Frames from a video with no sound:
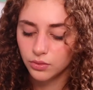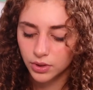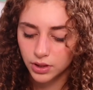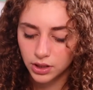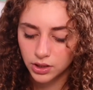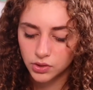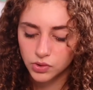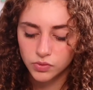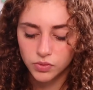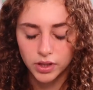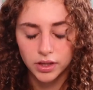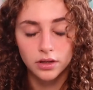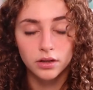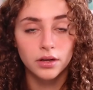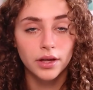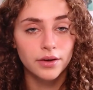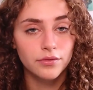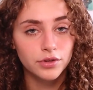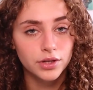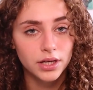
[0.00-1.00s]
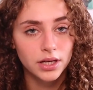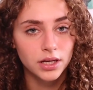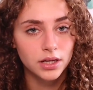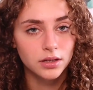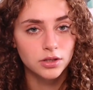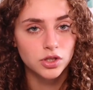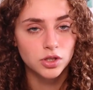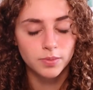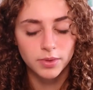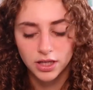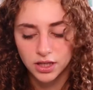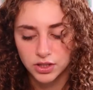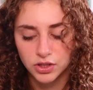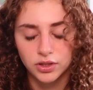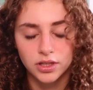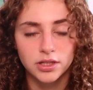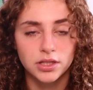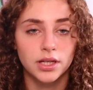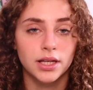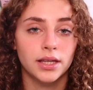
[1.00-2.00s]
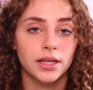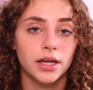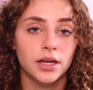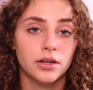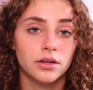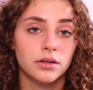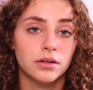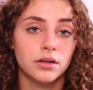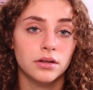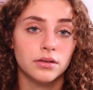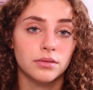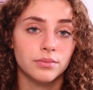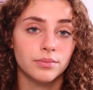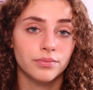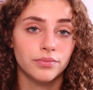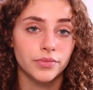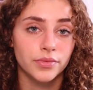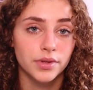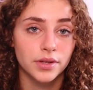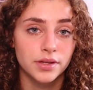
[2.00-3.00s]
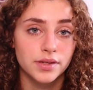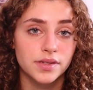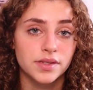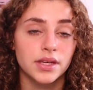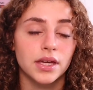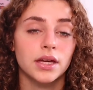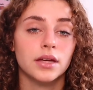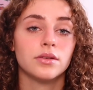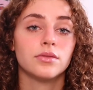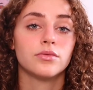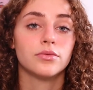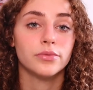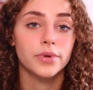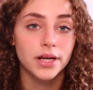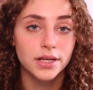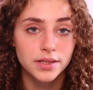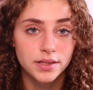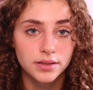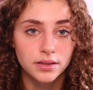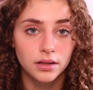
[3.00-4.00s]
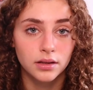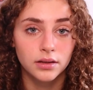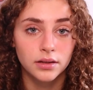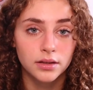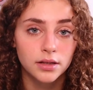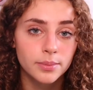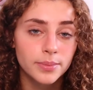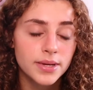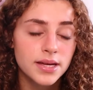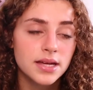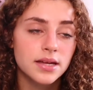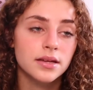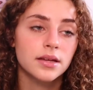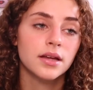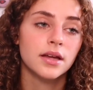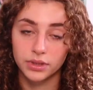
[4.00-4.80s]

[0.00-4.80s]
want to use retinol every day just because you need to let your skin rest a little bit.